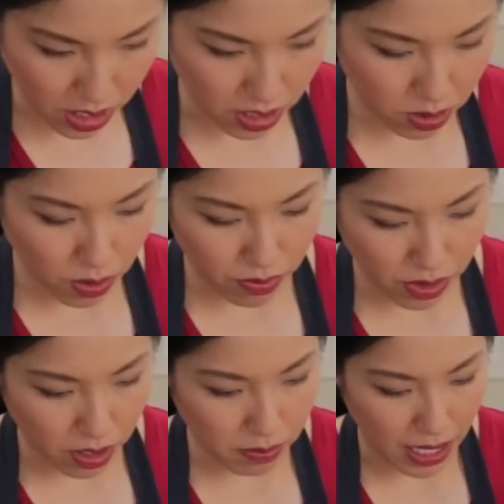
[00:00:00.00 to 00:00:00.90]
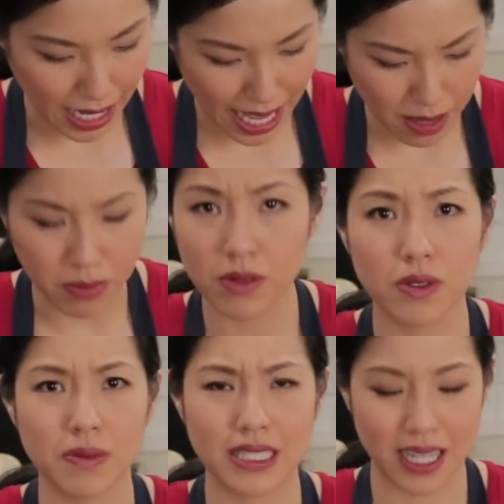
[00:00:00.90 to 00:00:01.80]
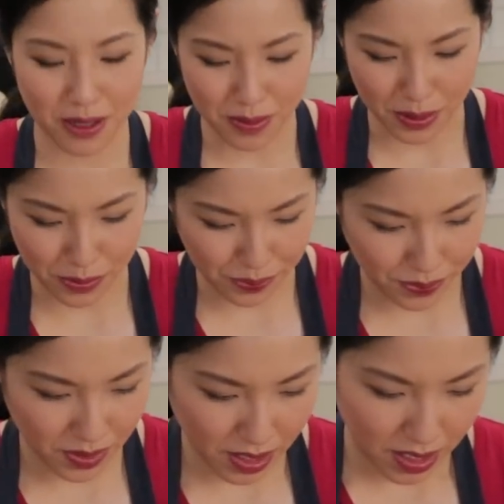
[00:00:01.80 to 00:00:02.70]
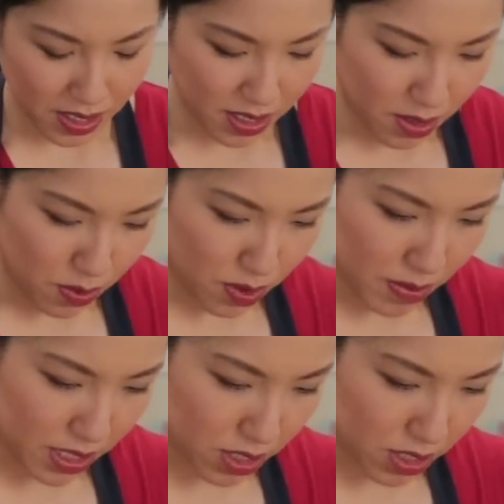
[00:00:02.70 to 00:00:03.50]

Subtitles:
this. Oh, I forgot my lime. What am I talking about? What am I